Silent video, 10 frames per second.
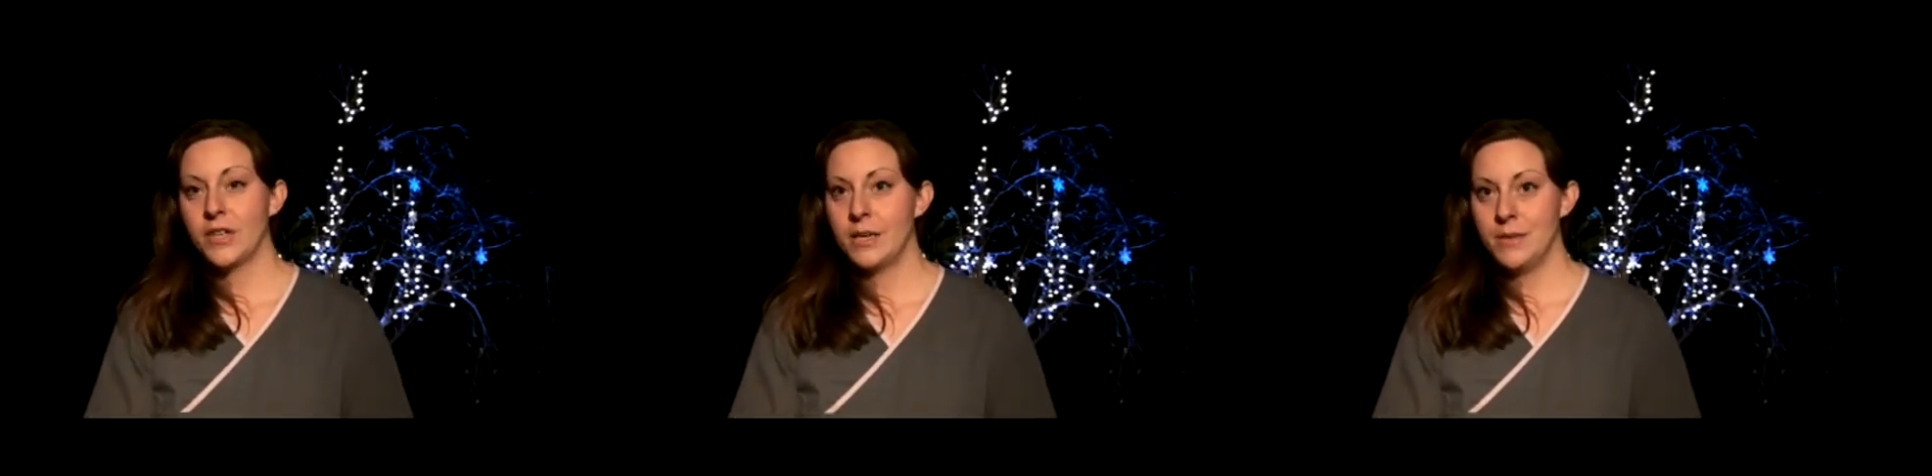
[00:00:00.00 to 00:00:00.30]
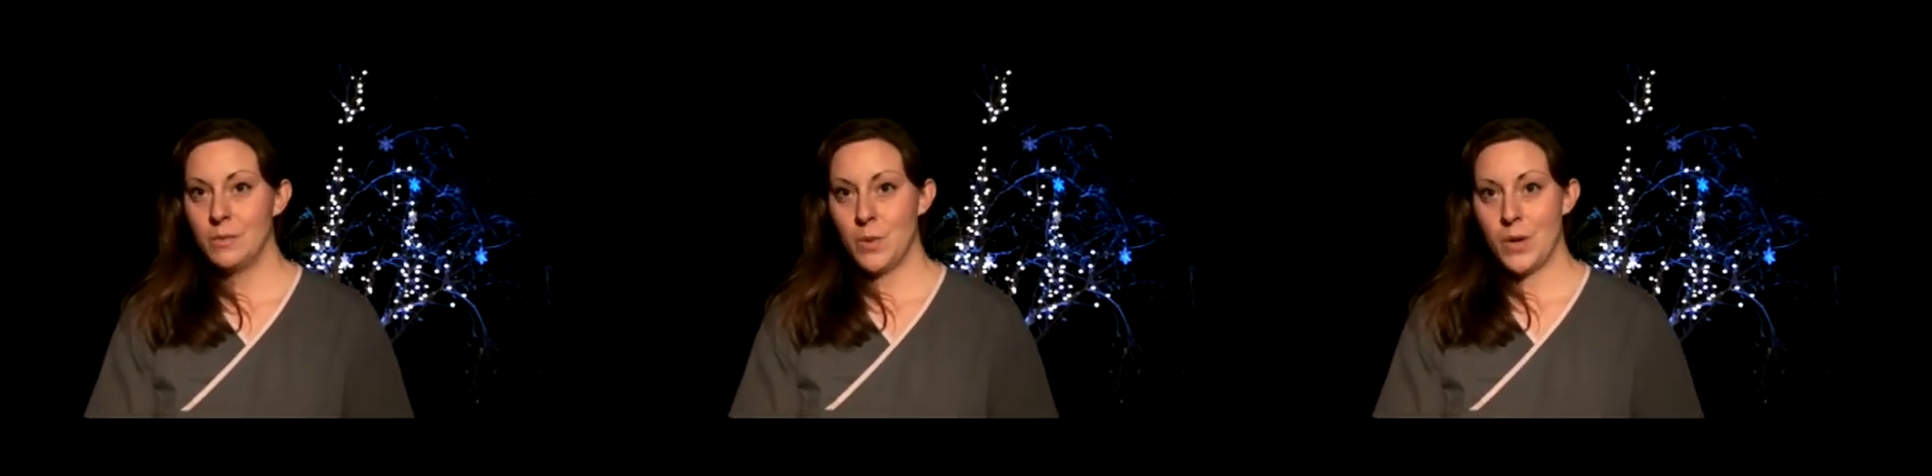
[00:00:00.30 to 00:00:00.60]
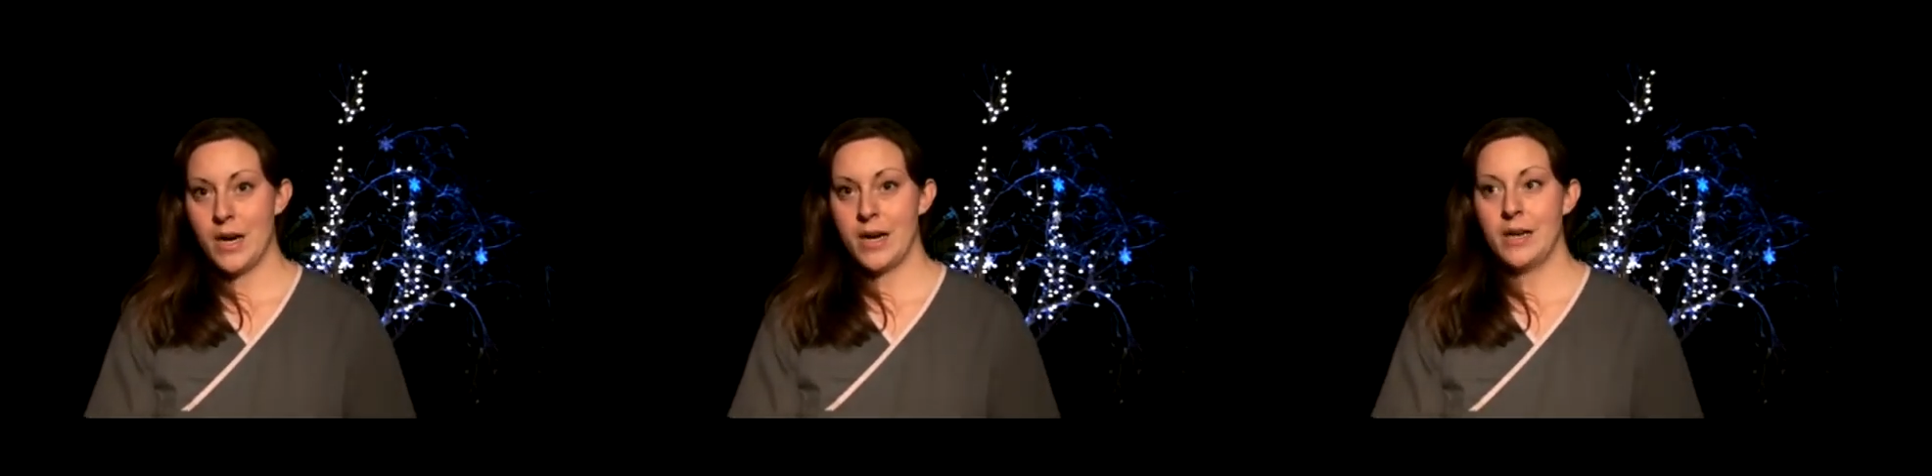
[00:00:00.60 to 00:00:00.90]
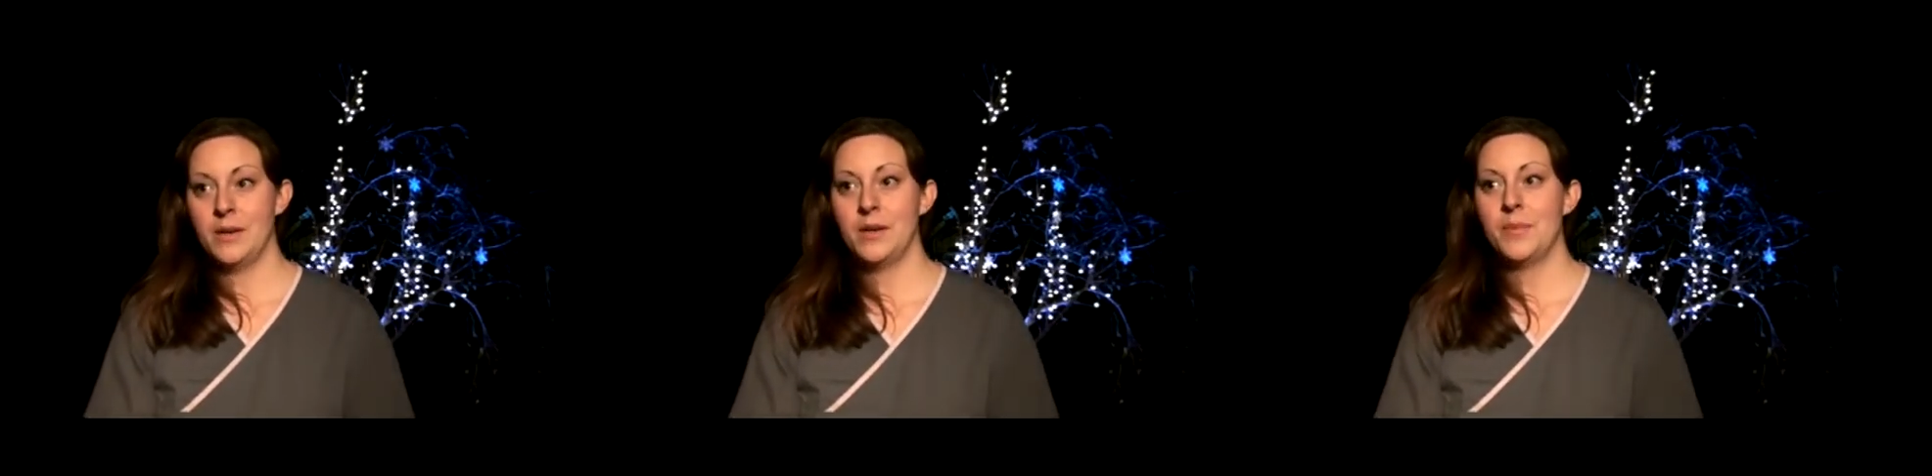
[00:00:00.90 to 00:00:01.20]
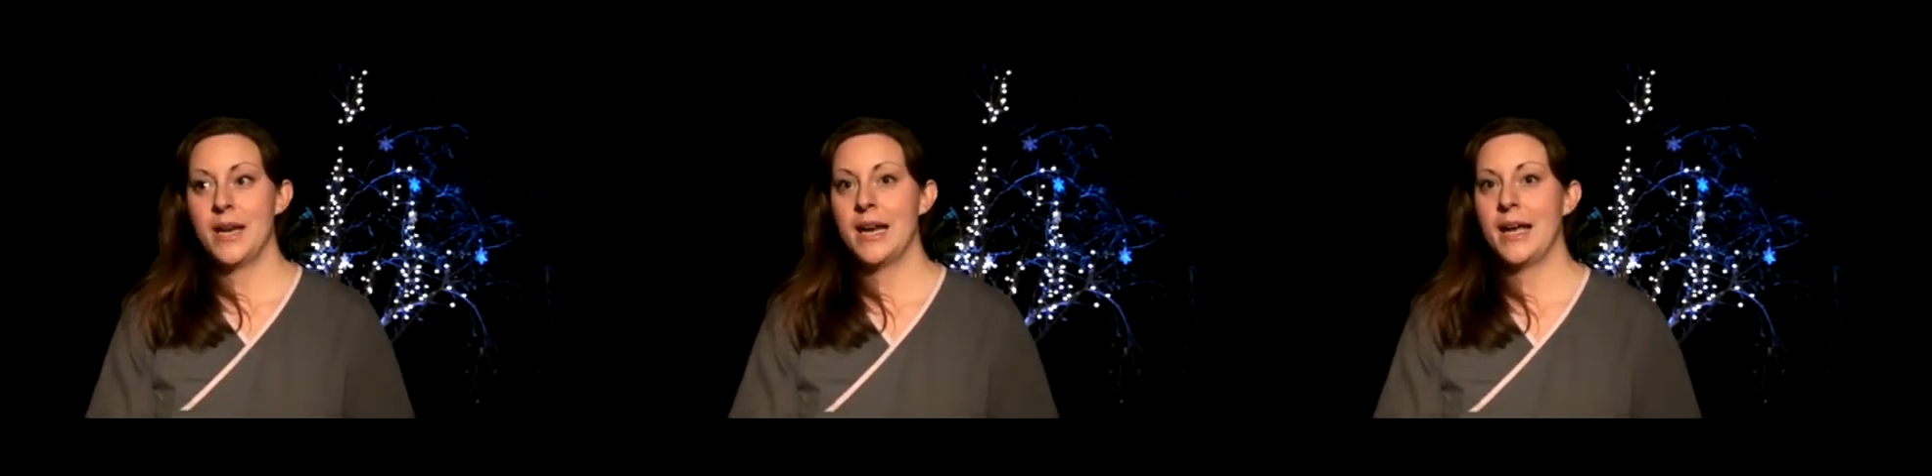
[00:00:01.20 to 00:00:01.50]
he was born and
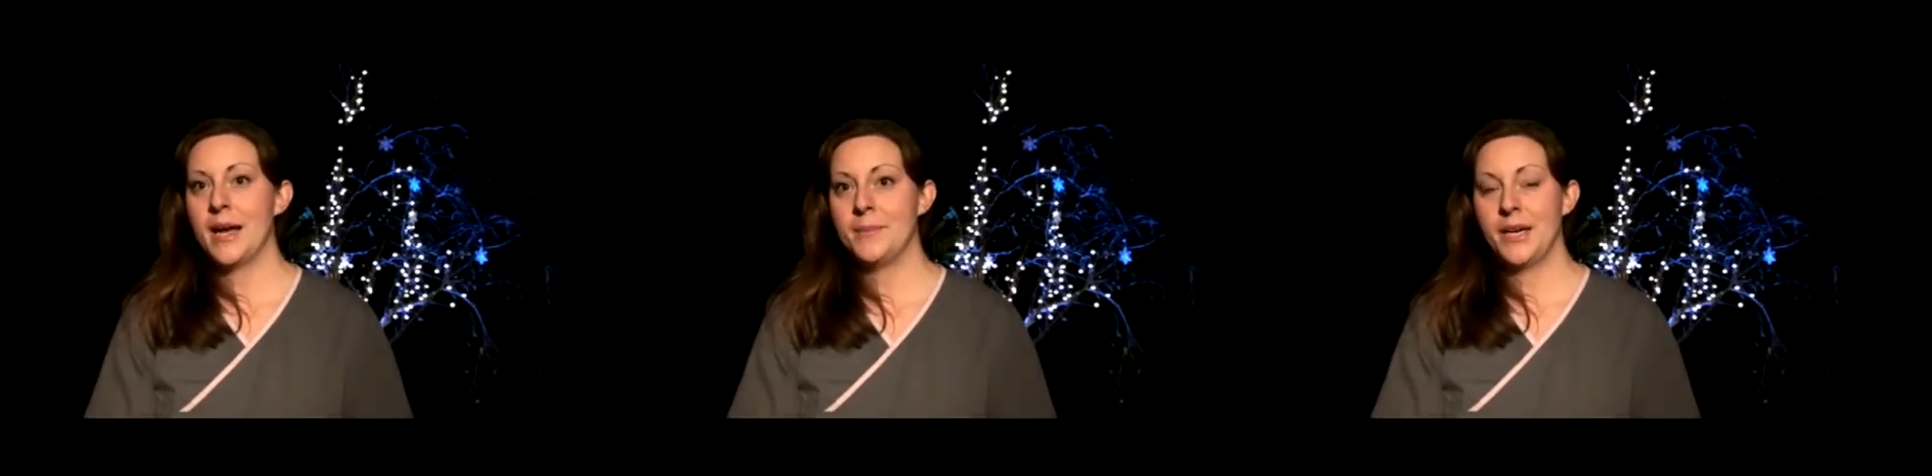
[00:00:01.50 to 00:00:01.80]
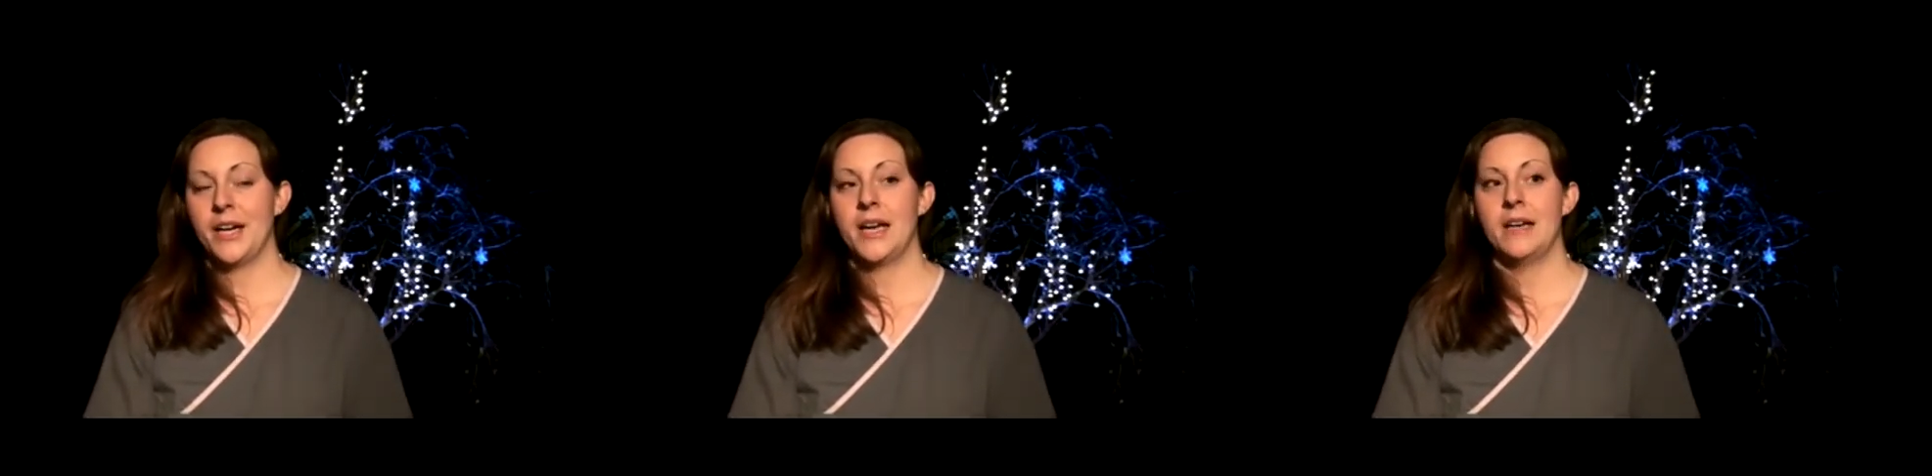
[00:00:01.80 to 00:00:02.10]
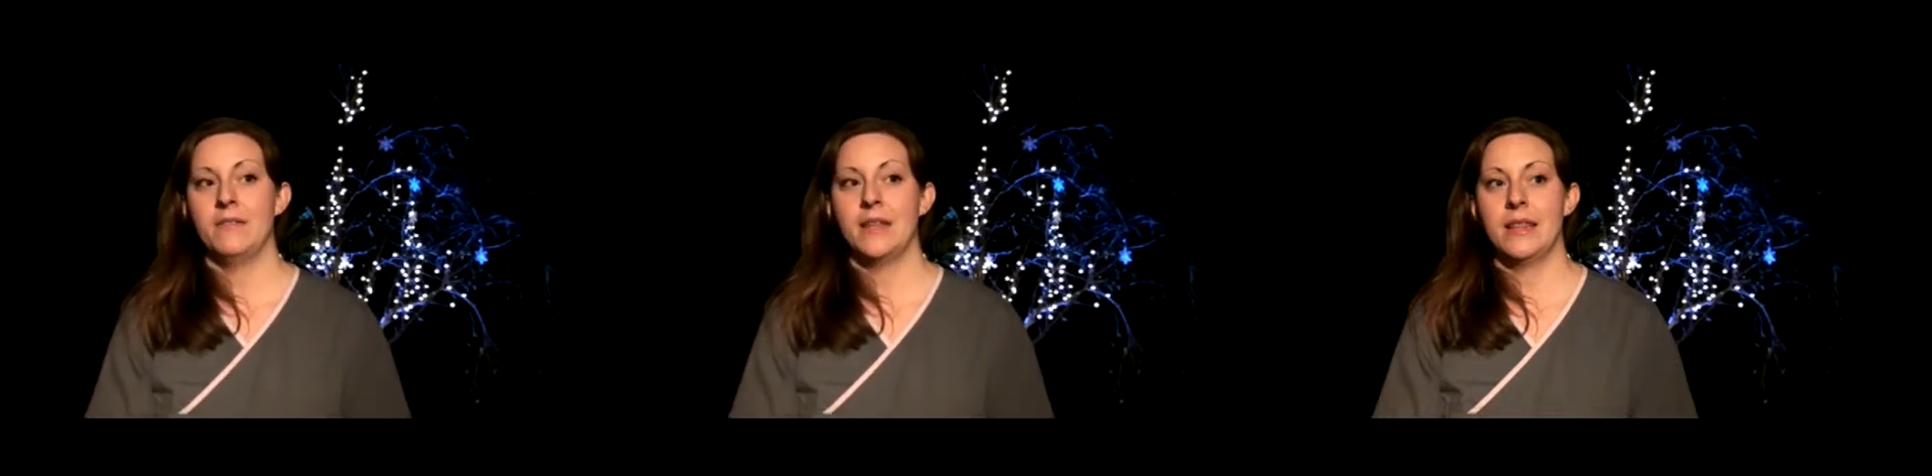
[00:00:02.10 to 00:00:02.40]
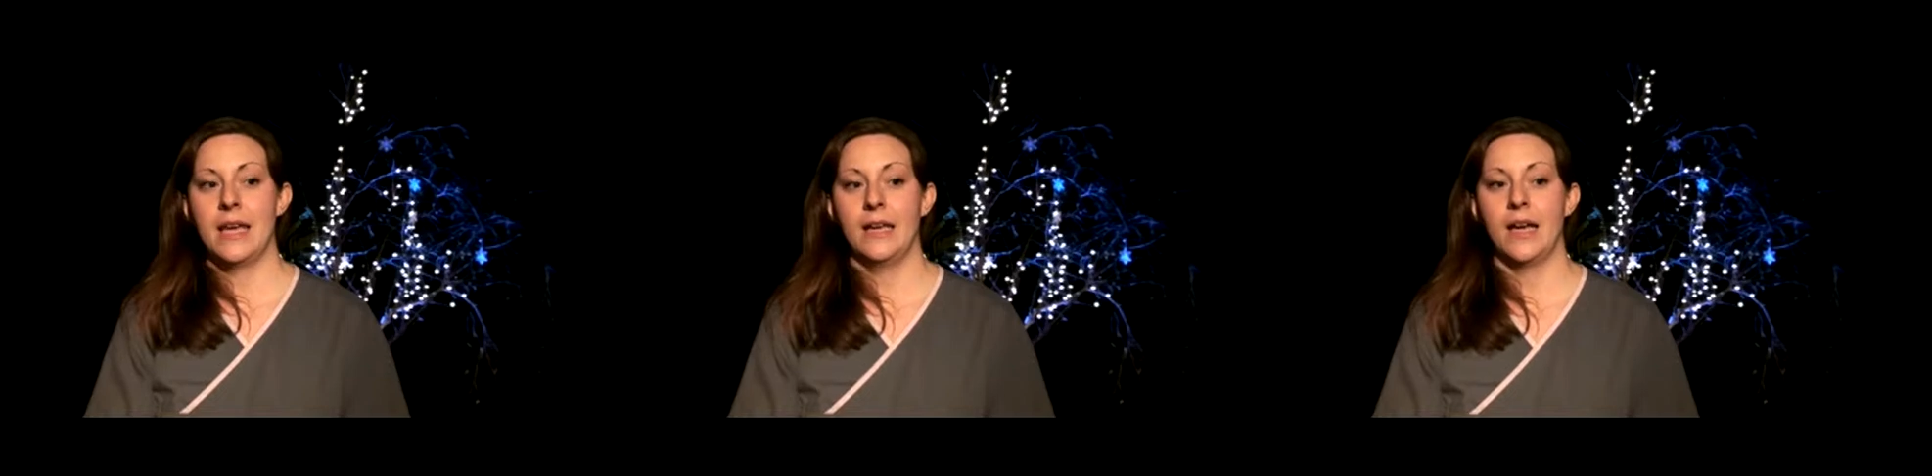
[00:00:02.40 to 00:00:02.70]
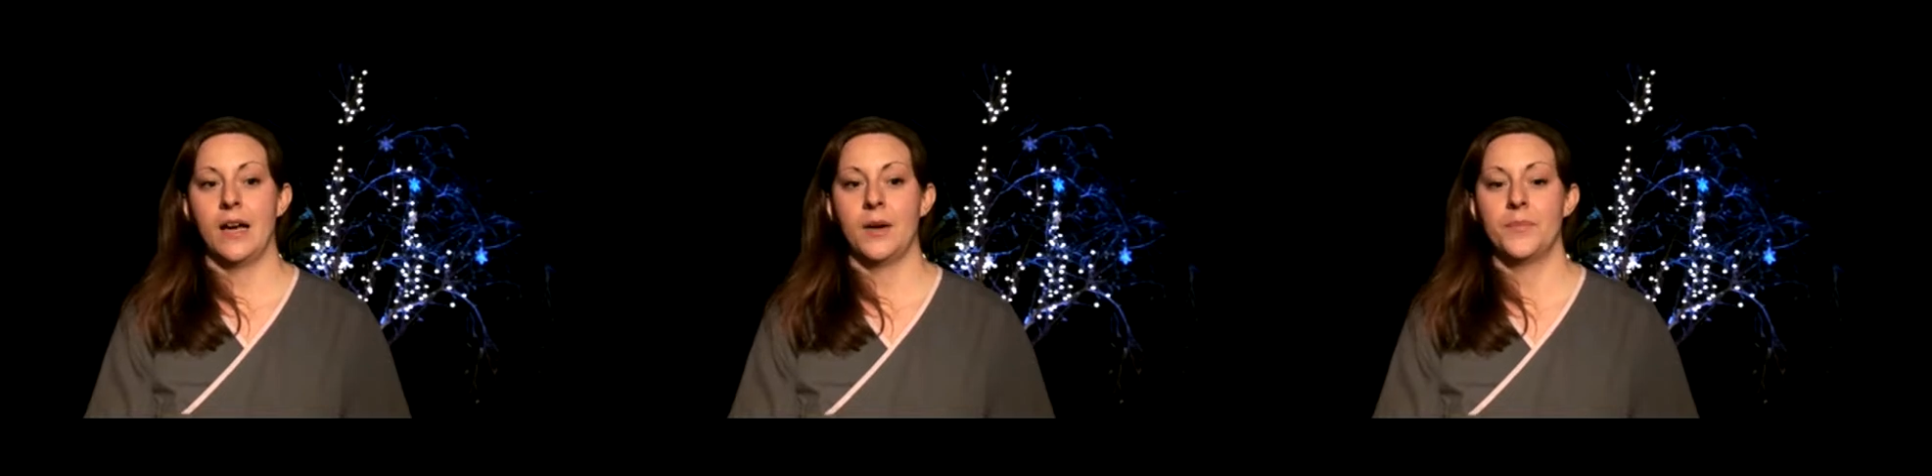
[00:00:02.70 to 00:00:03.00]
Buddy and I got married and everything,